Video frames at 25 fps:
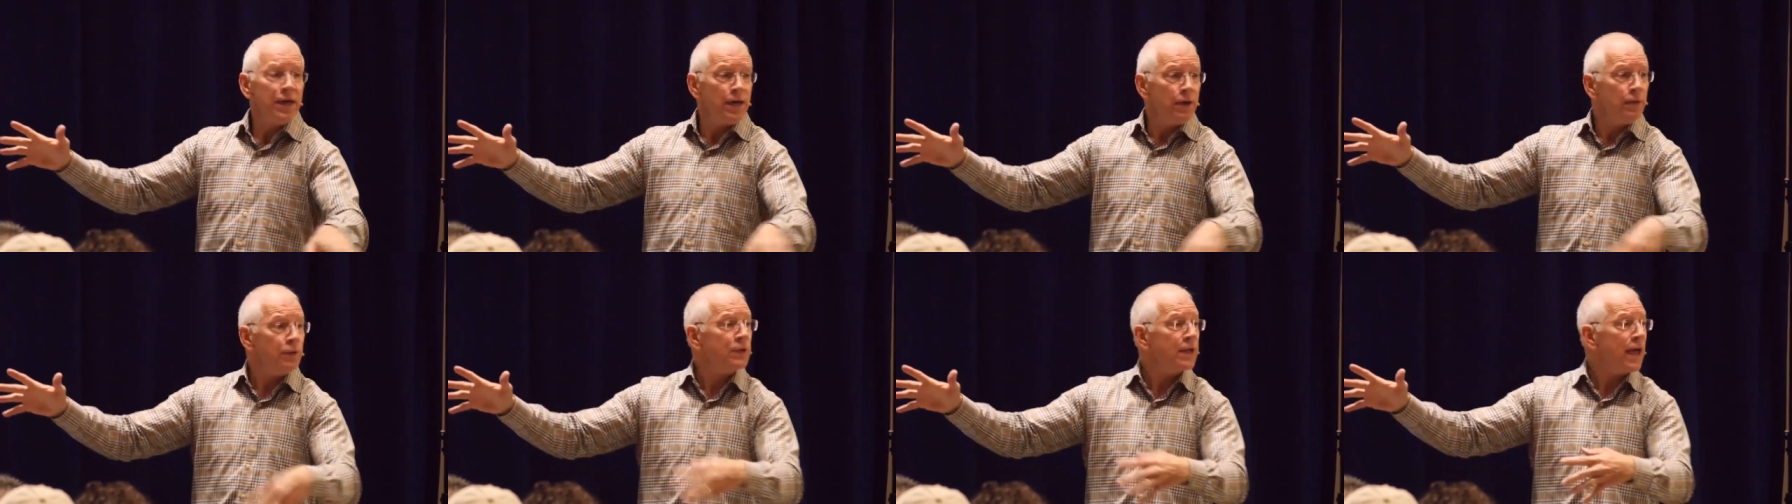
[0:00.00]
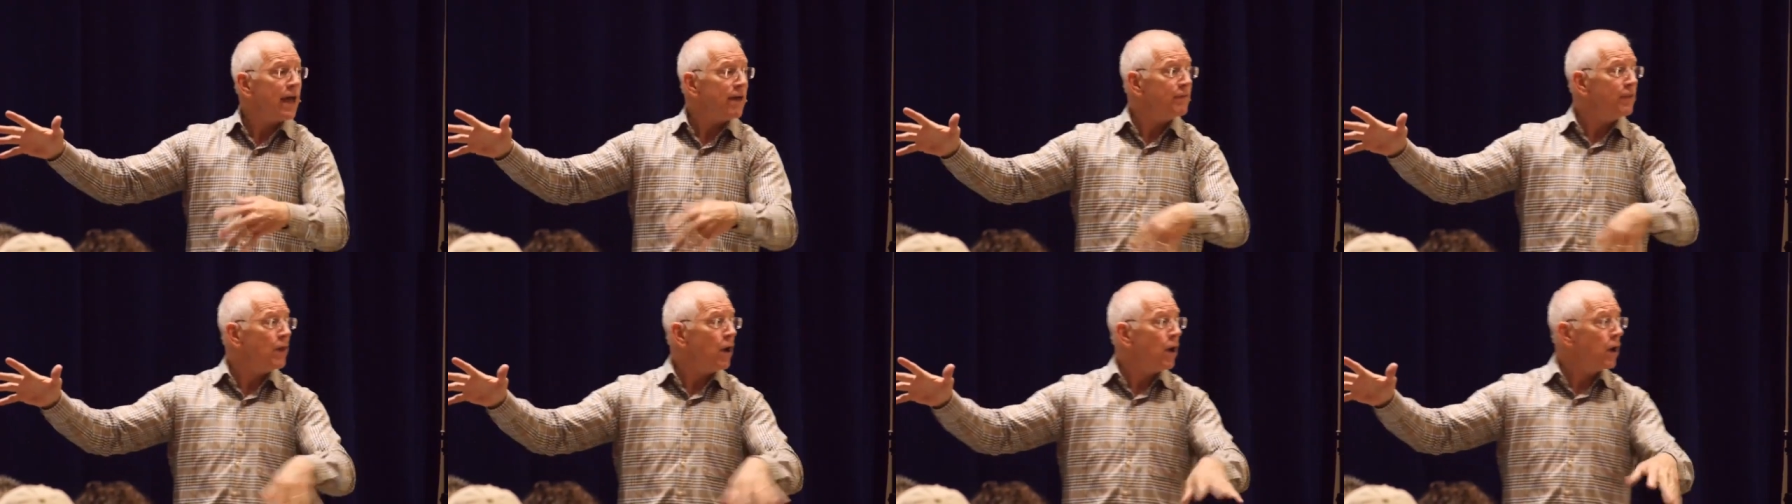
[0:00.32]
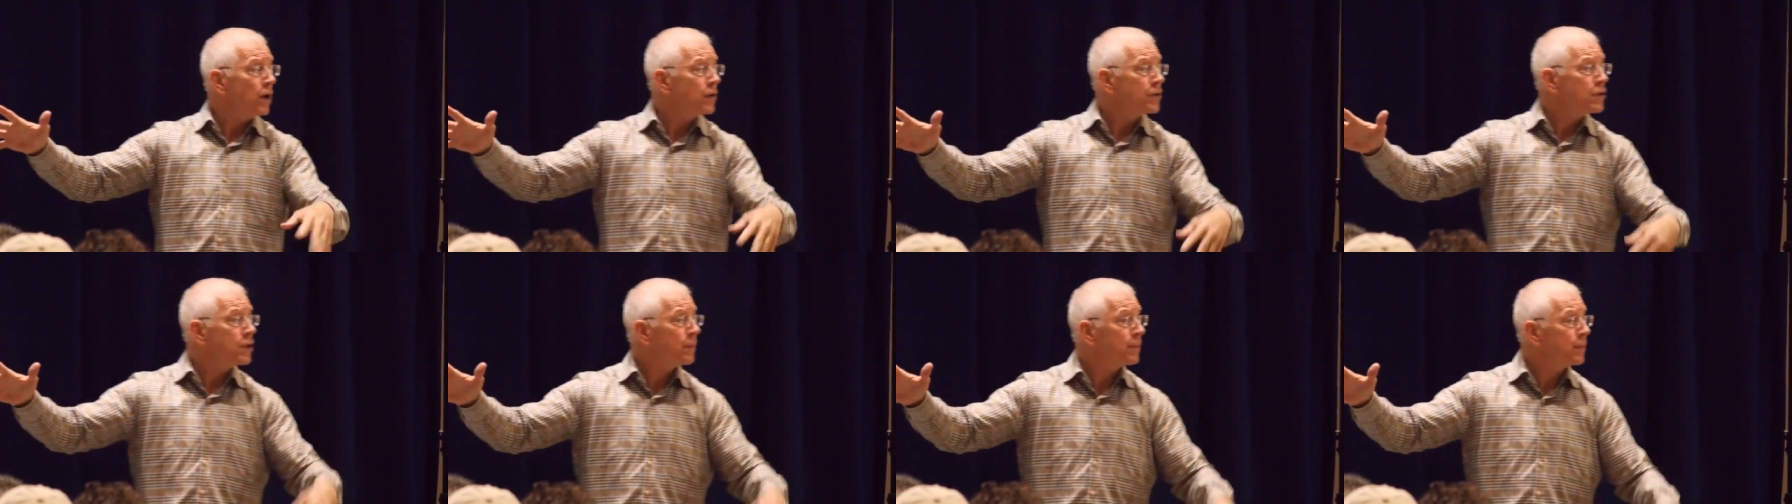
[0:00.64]
He was having the
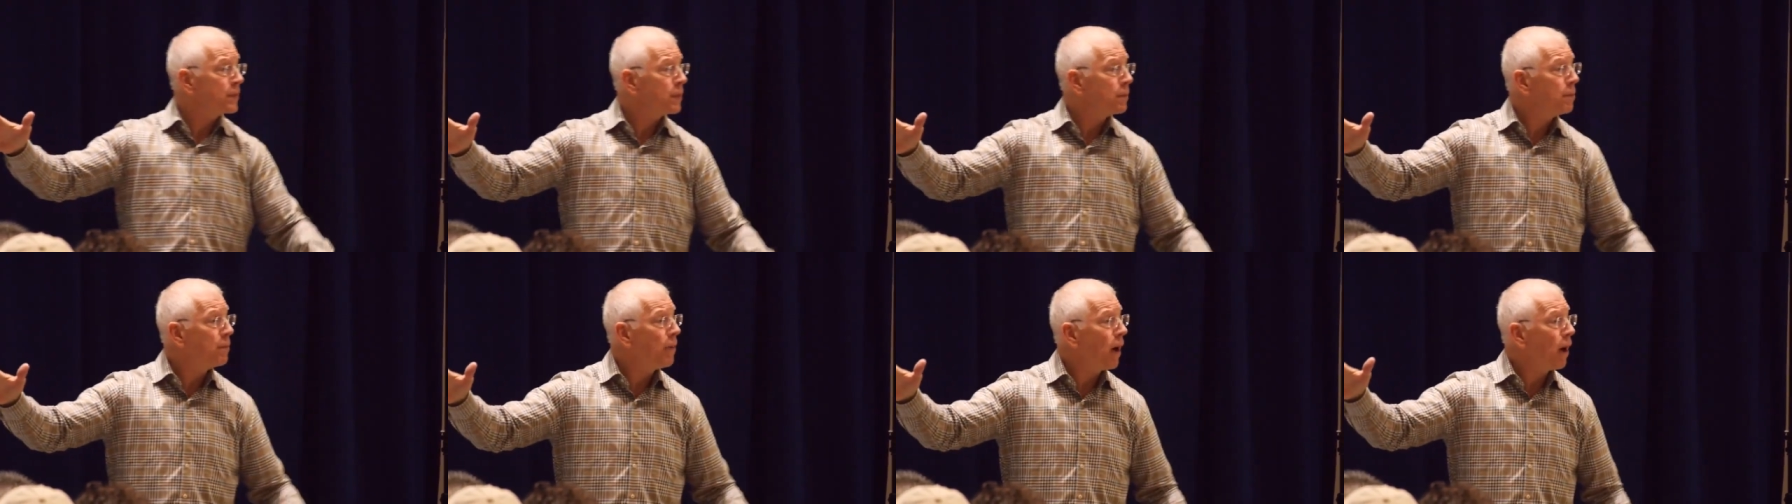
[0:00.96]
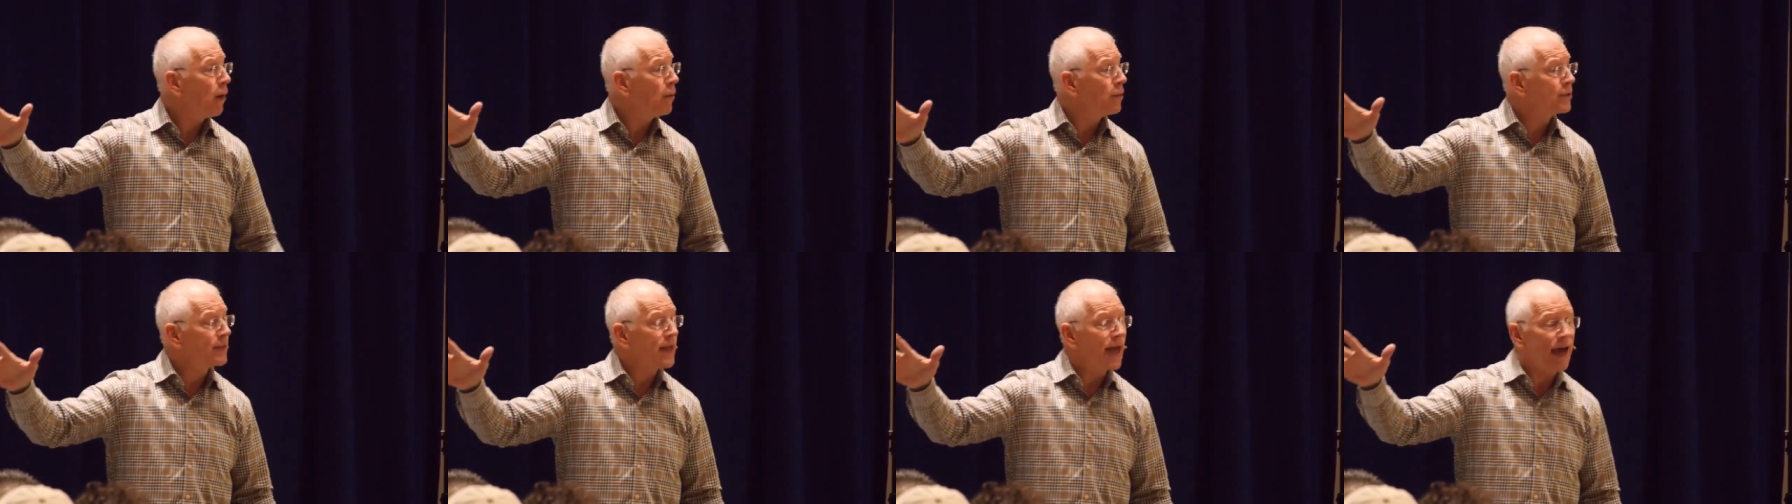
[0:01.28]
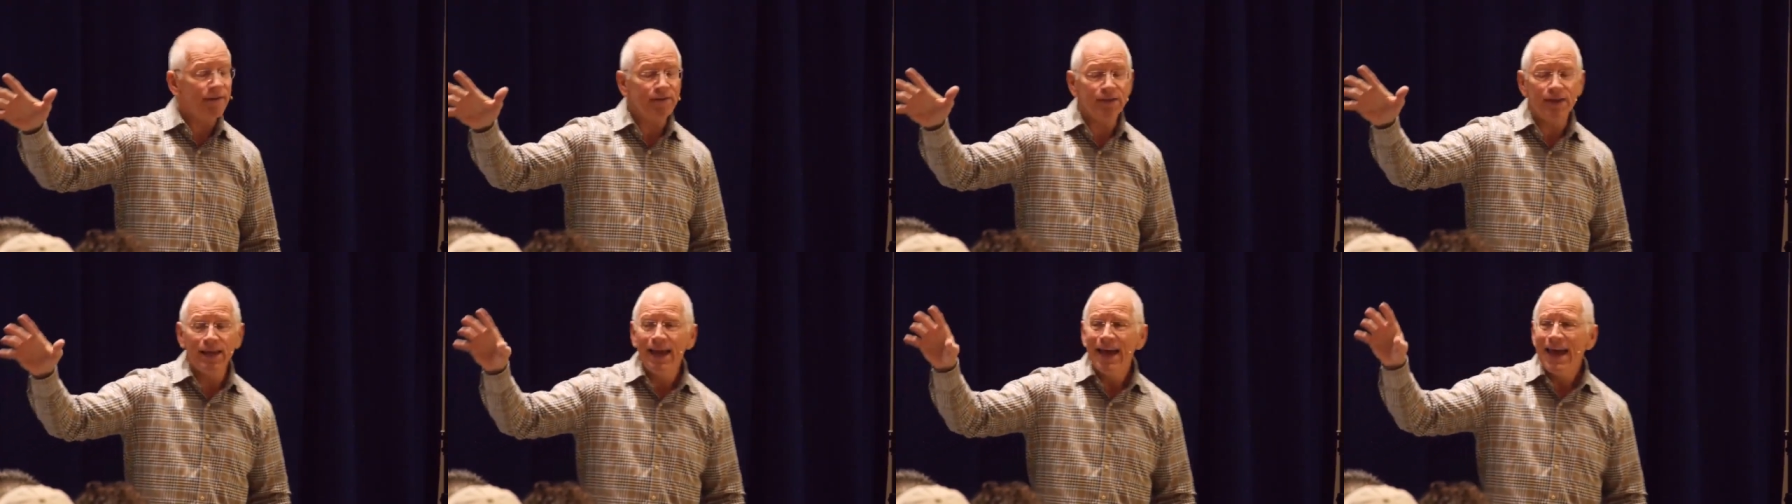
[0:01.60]
hardships that Paul was
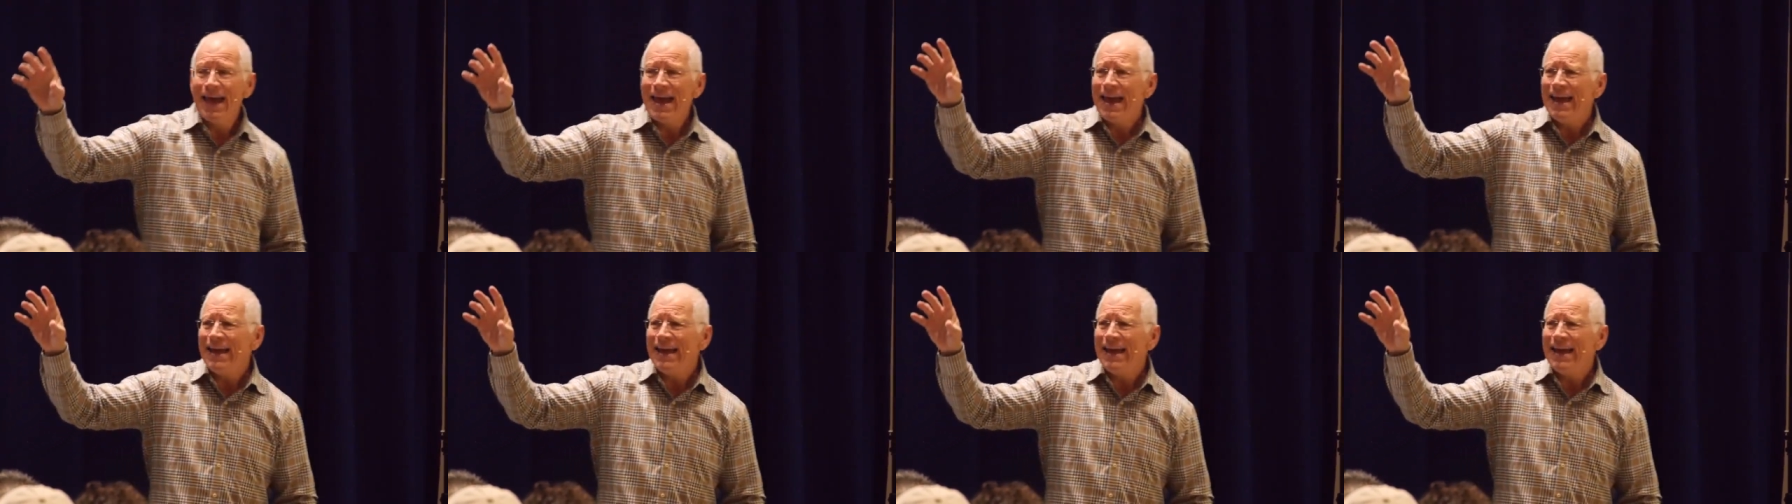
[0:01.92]
having.